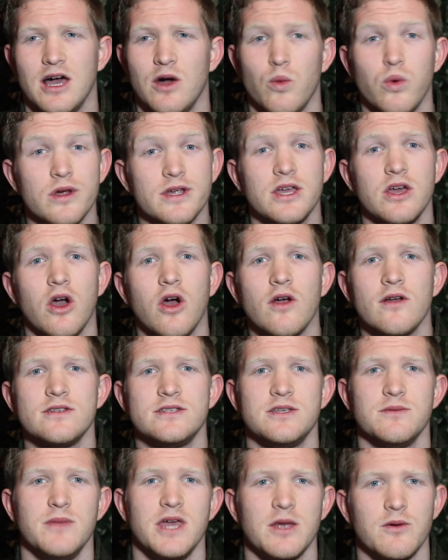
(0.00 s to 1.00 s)
working
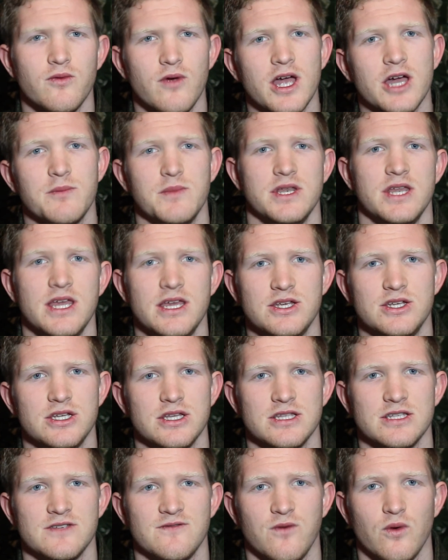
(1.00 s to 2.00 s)
hard to make
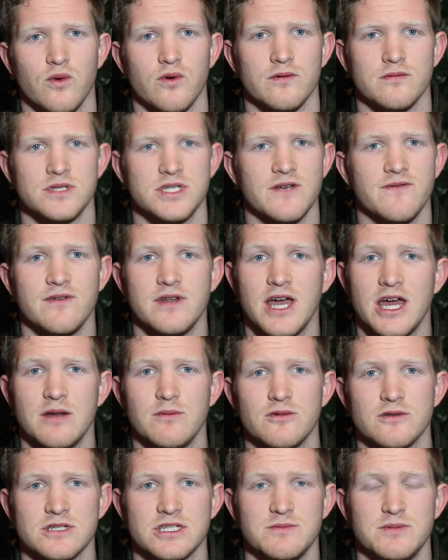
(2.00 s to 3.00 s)
recommendations for different
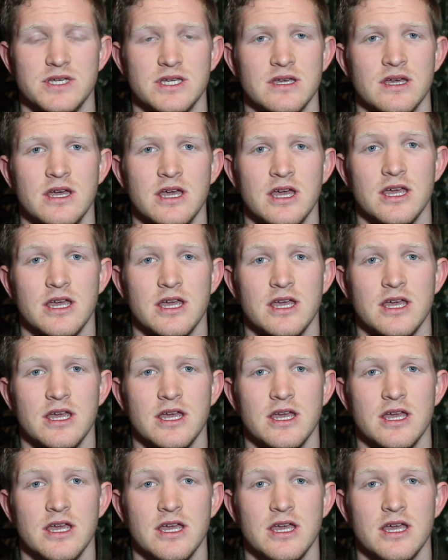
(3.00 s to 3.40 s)
animals to be